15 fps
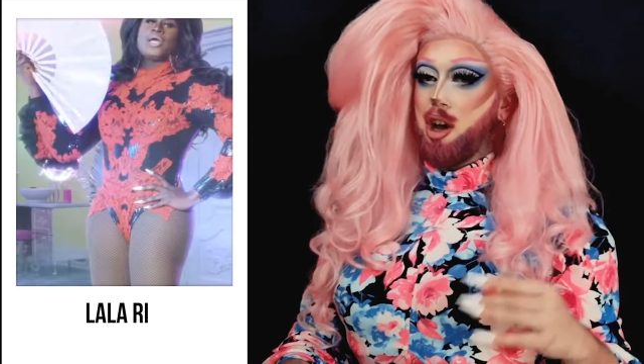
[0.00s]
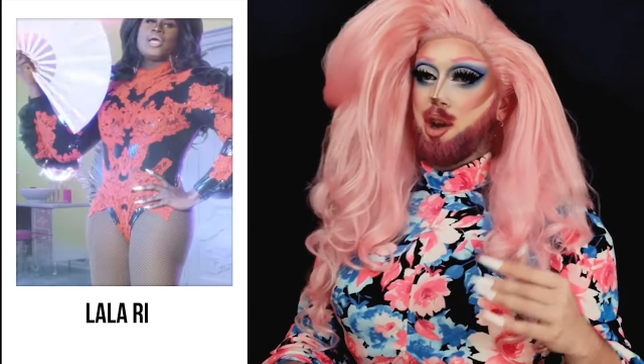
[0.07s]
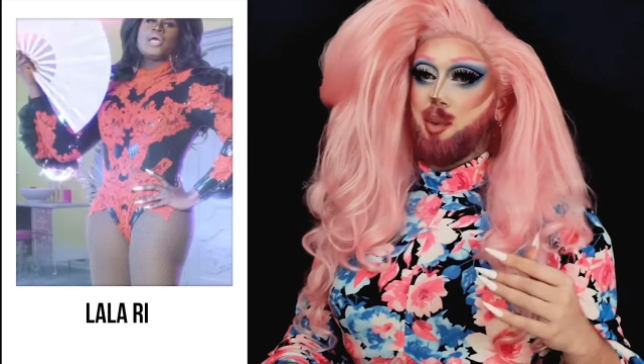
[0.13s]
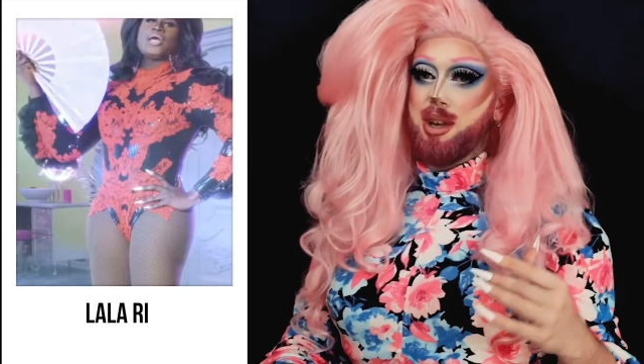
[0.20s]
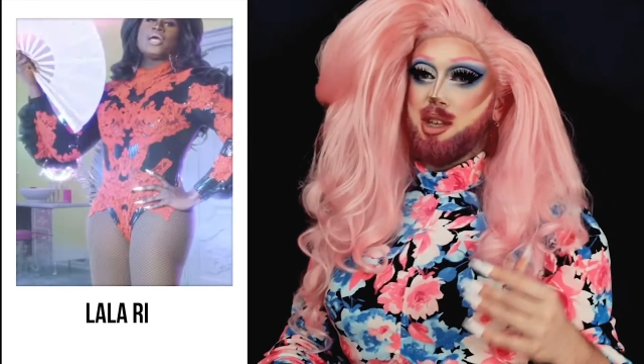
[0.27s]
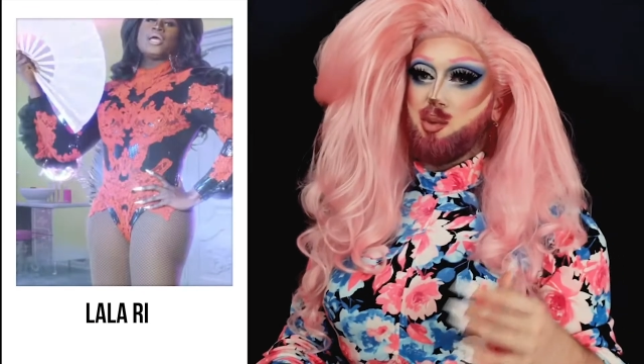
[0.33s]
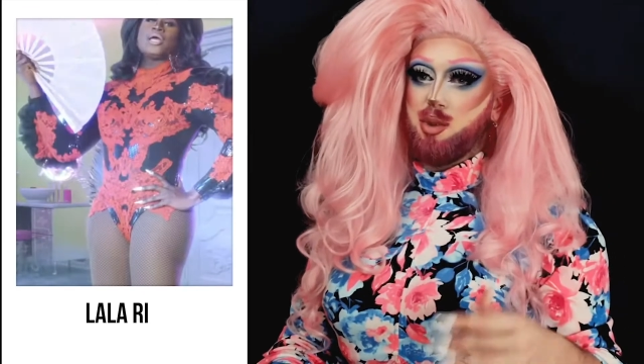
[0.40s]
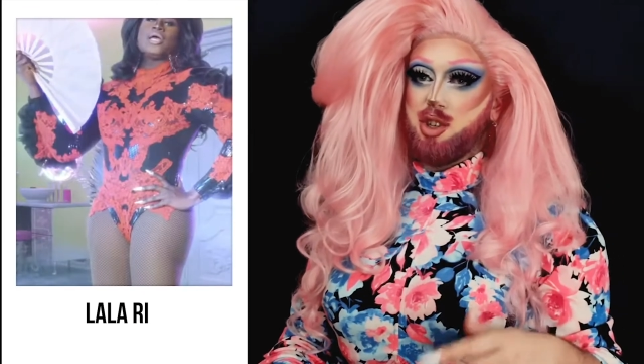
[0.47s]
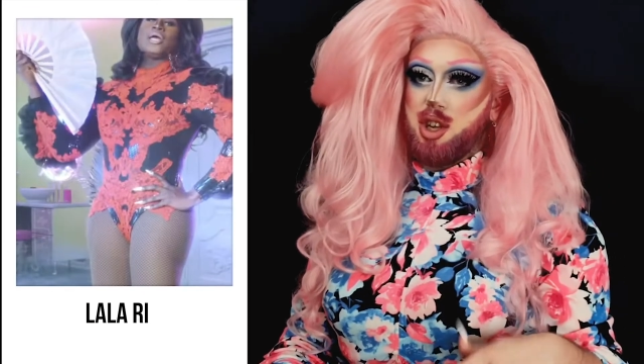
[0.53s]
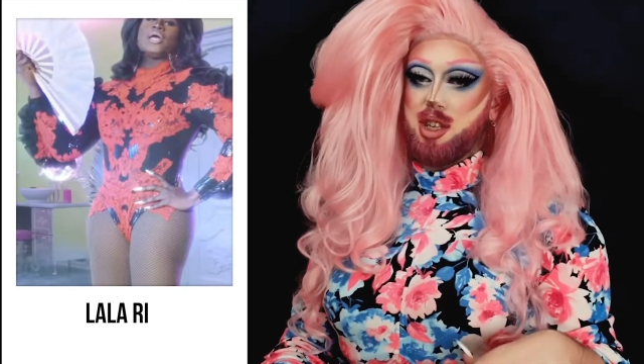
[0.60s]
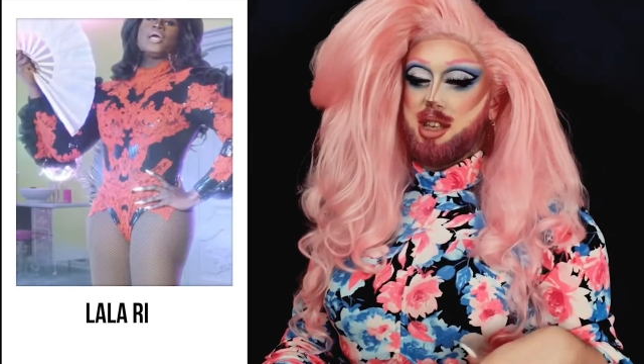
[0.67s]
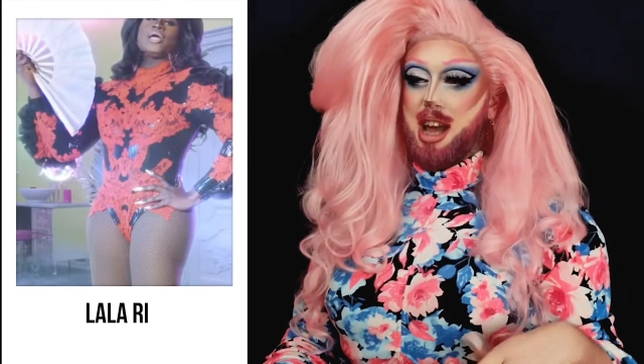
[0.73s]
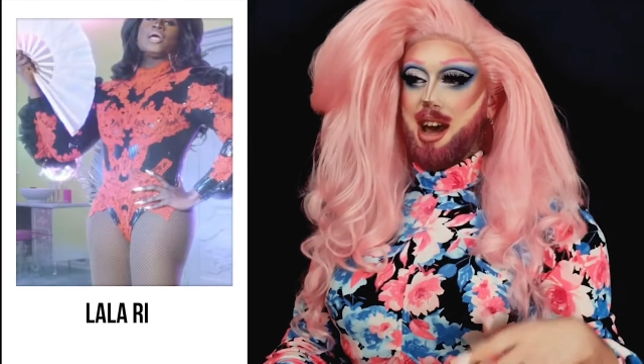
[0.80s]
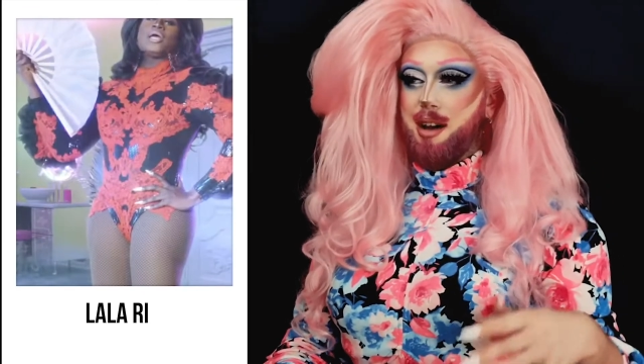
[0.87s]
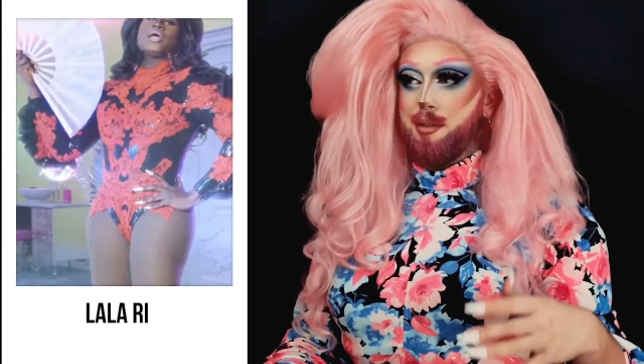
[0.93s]
of queens would just
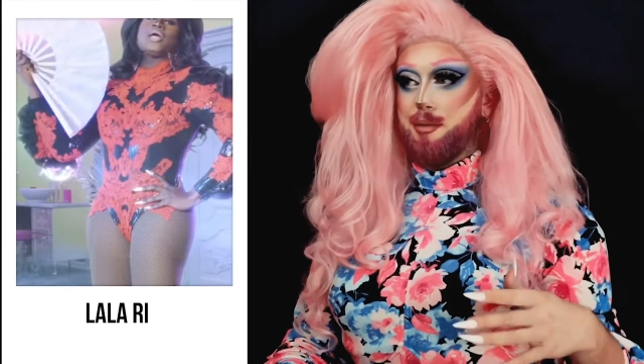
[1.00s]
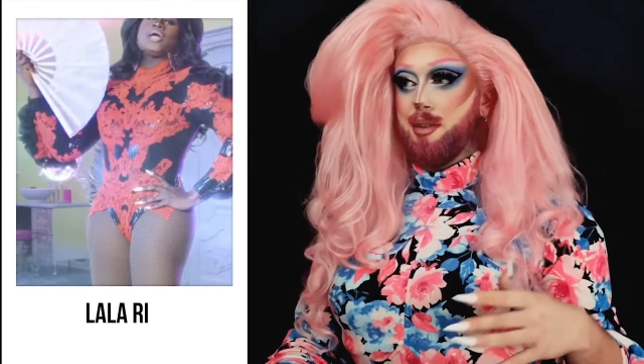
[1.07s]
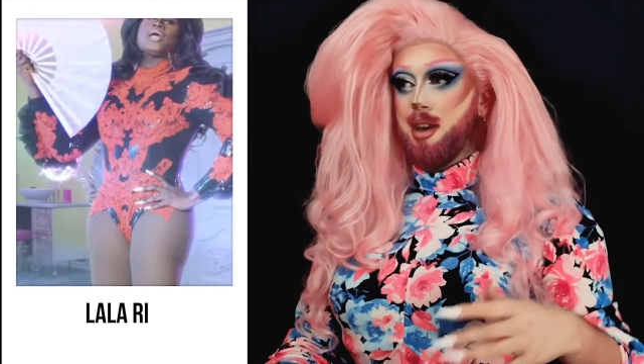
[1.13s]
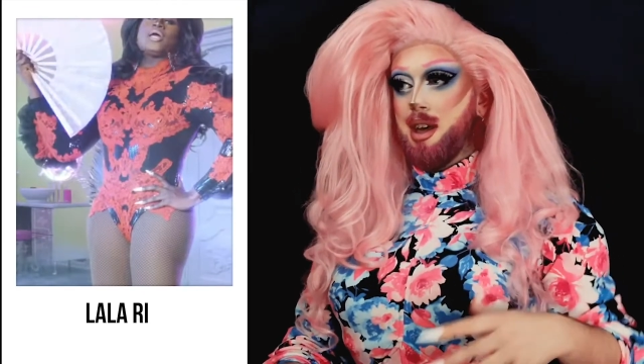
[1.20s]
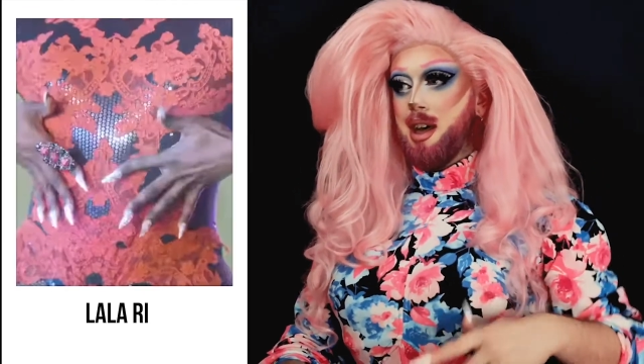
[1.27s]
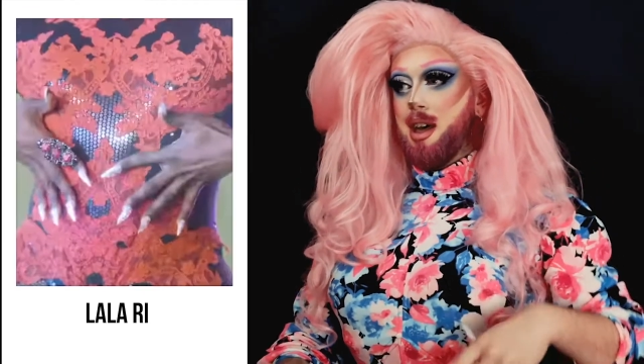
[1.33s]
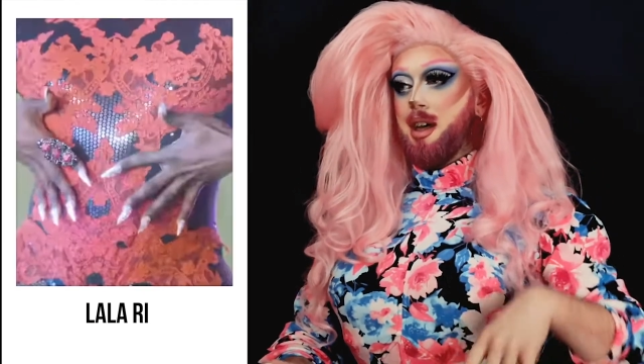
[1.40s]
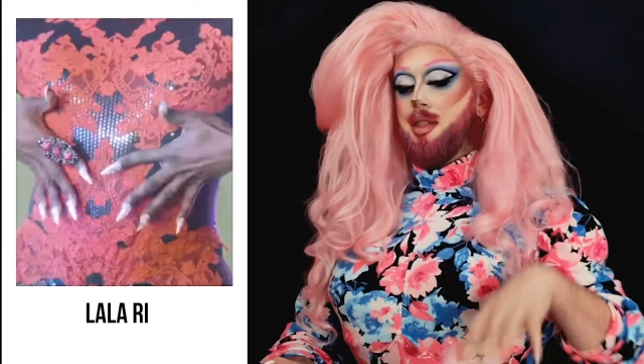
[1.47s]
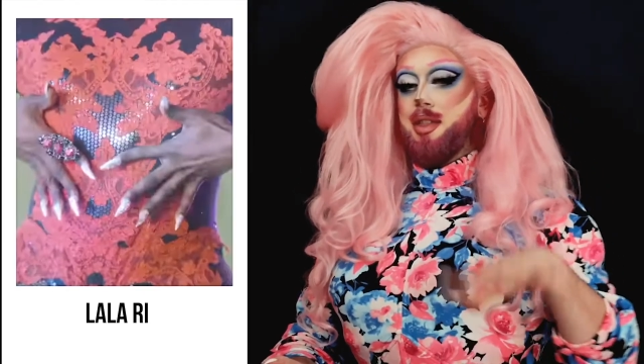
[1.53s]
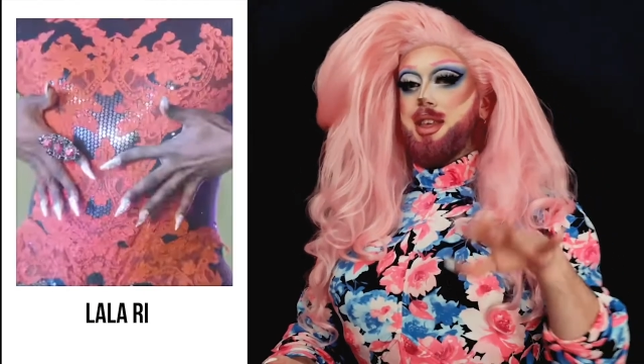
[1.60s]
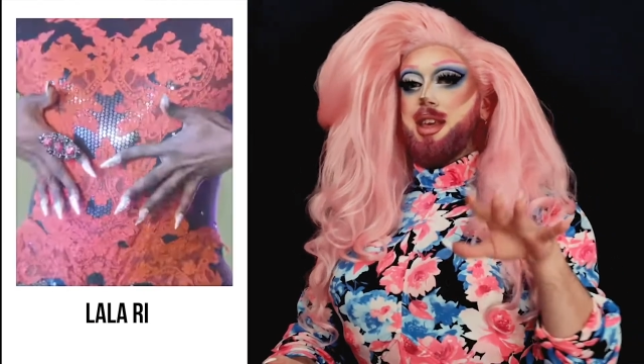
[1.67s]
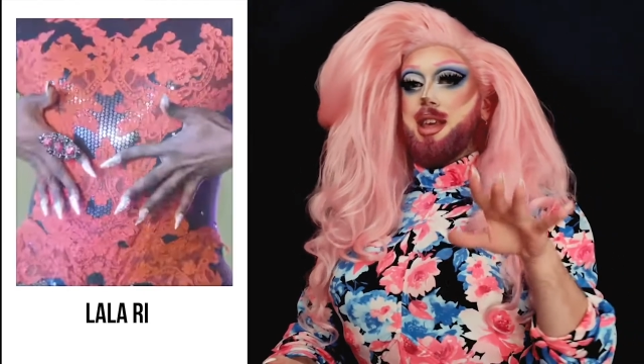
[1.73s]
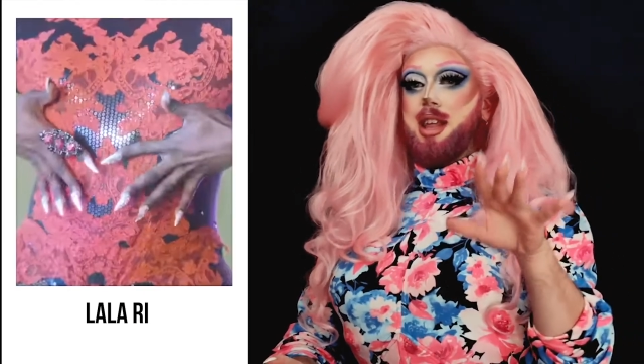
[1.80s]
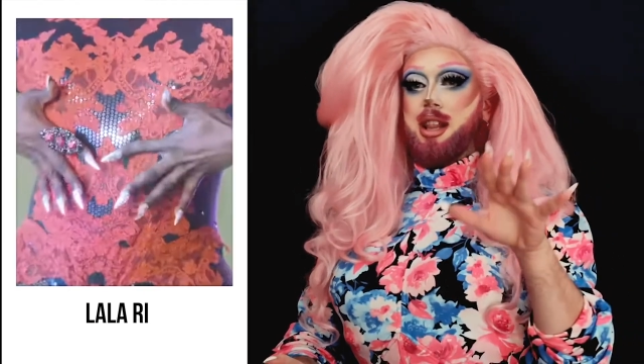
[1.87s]
have the